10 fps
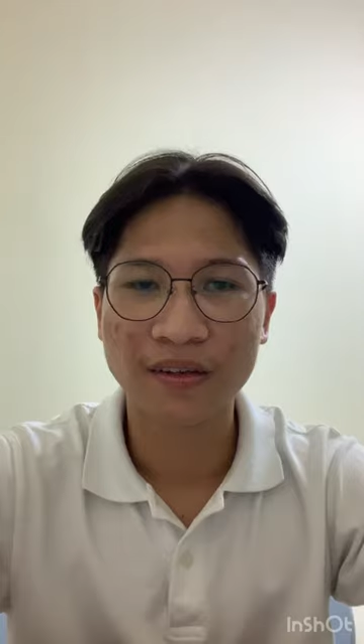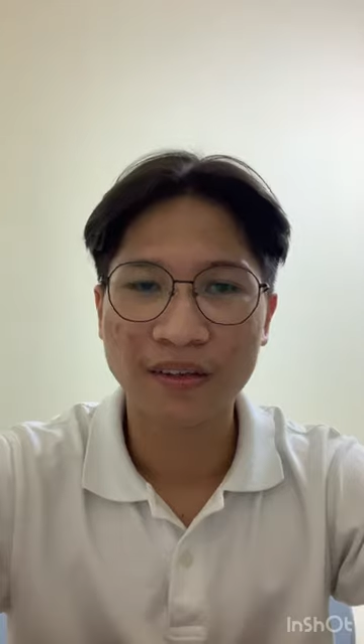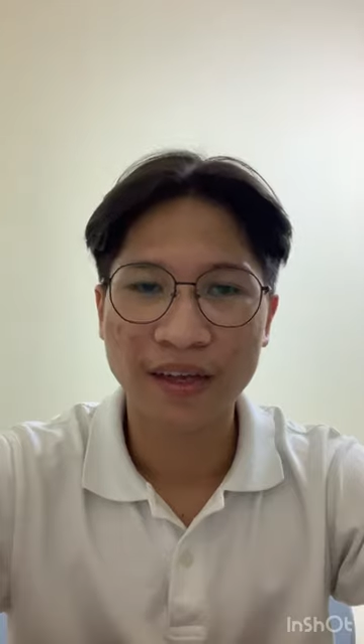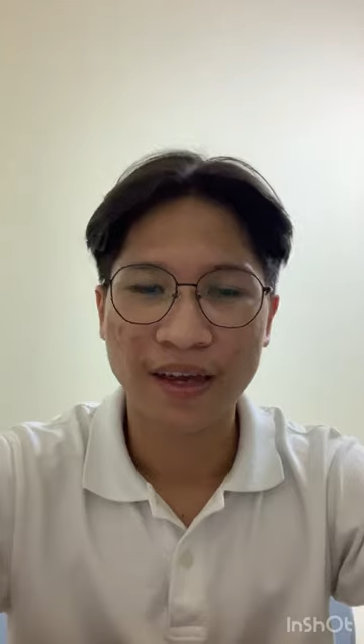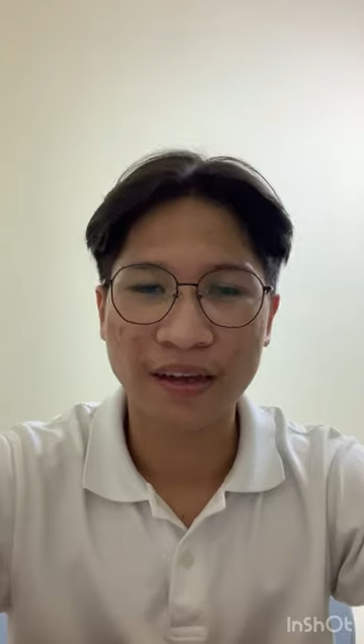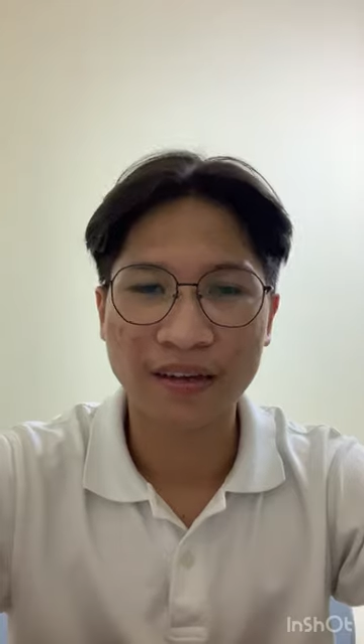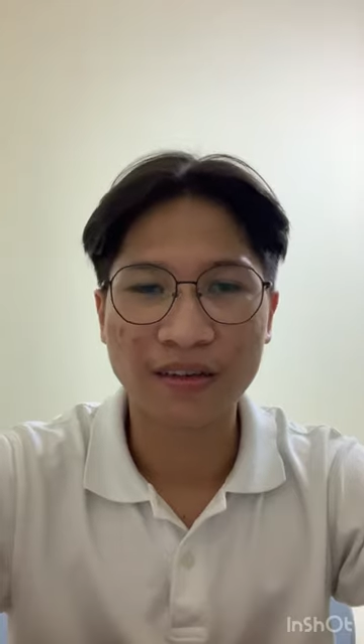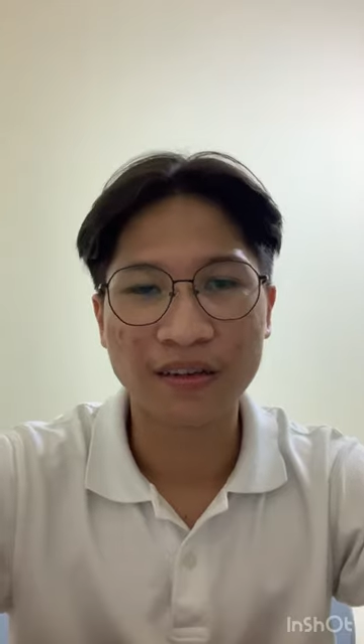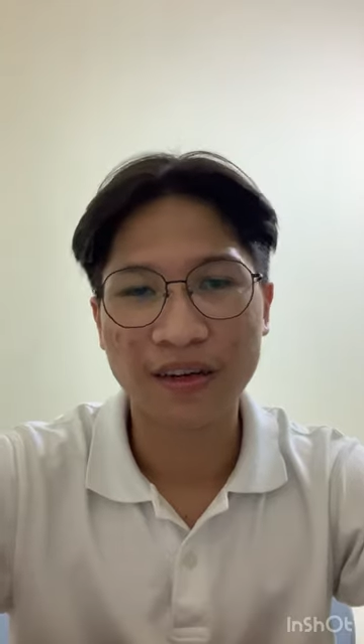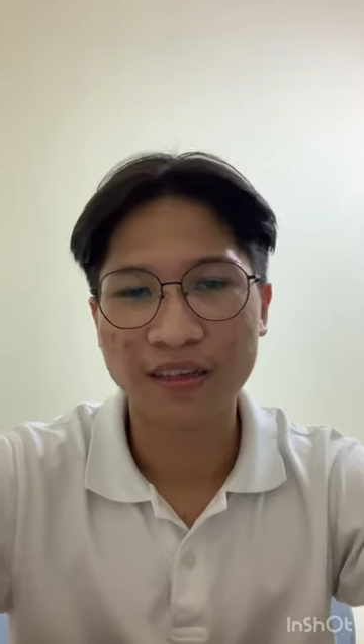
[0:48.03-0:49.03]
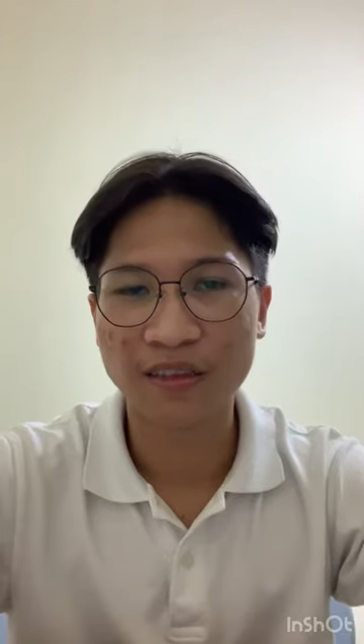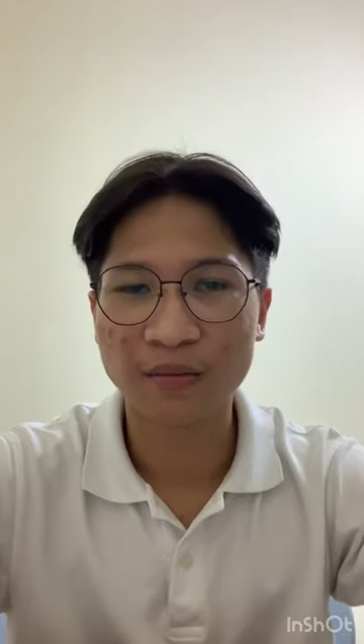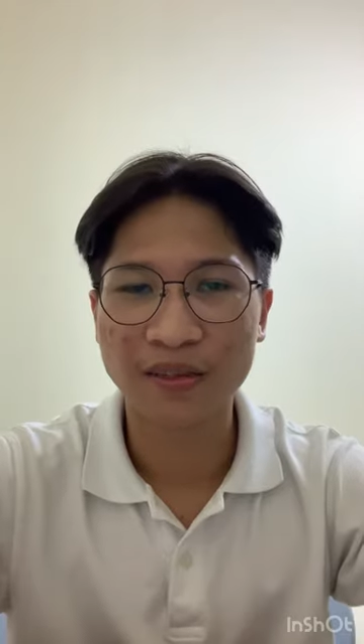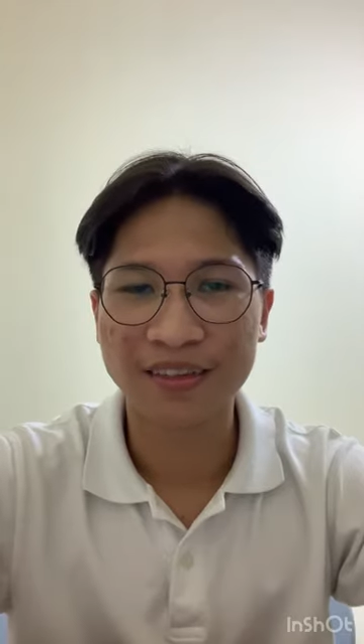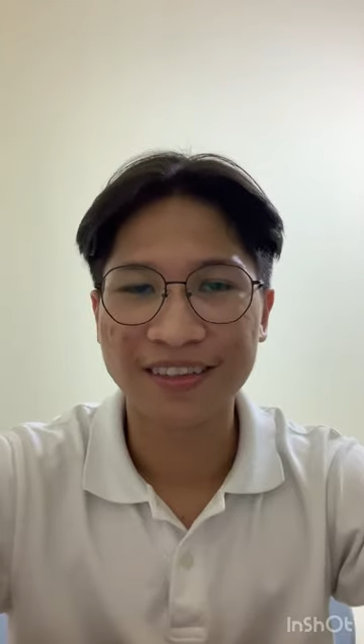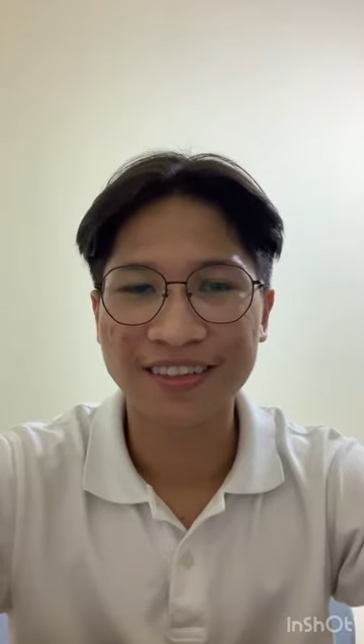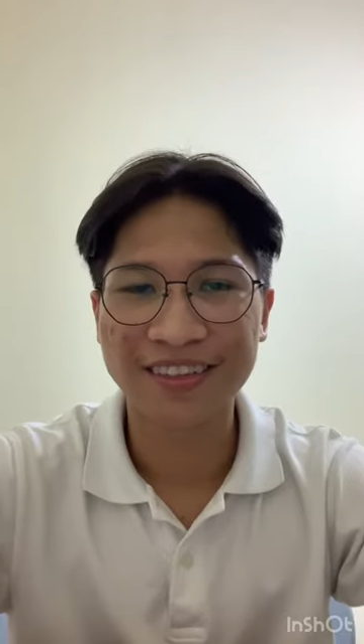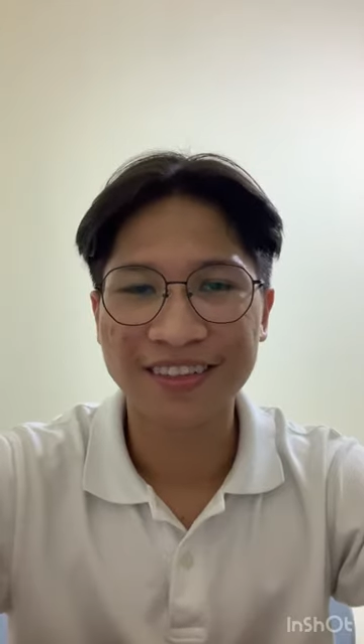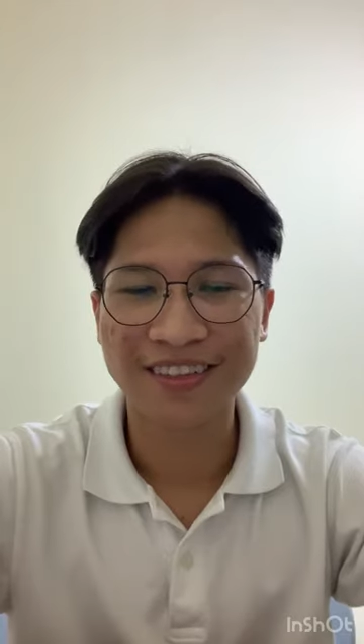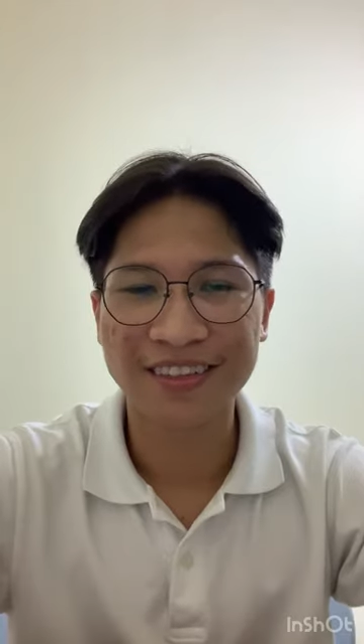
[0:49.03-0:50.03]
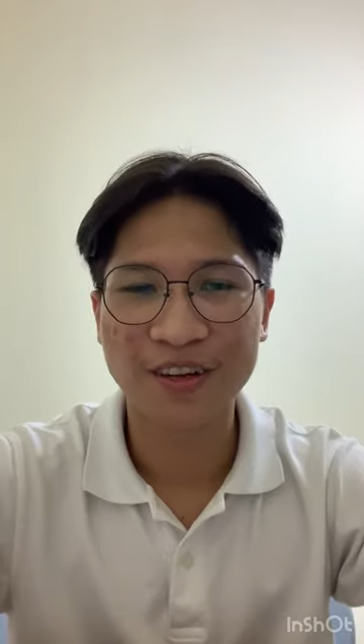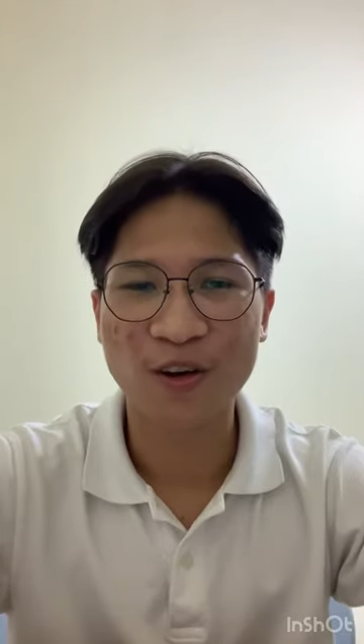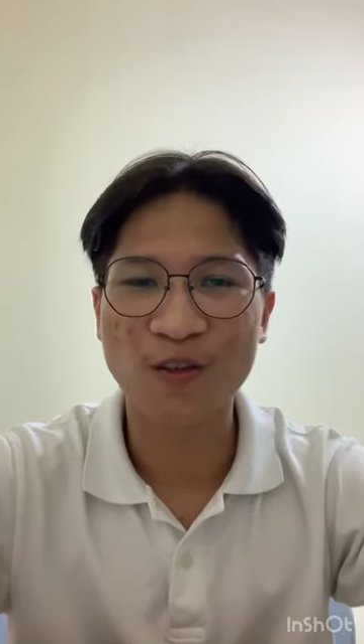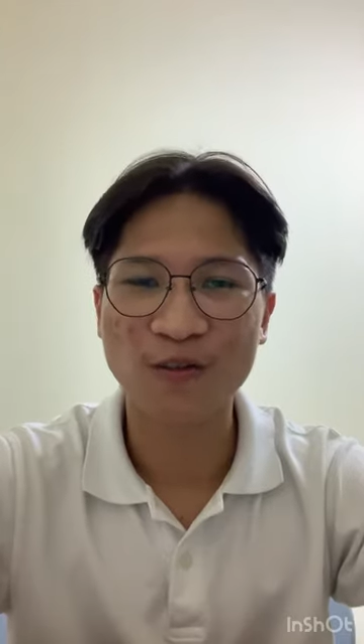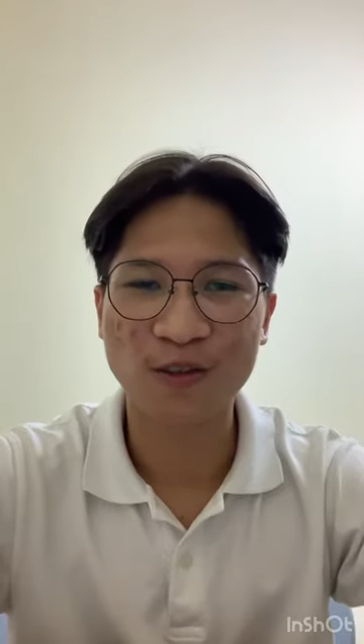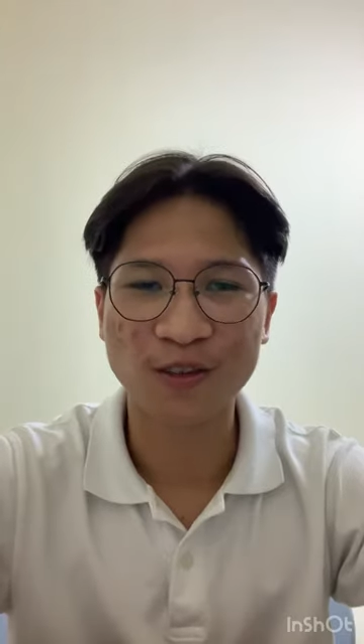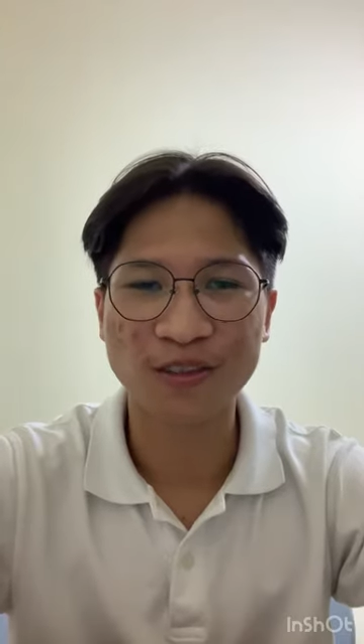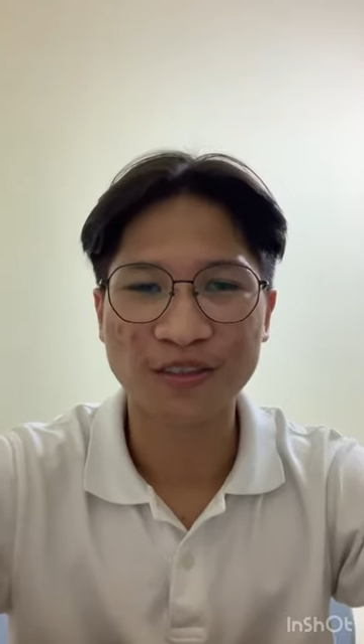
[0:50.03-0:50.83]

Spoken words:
and the customer, of course,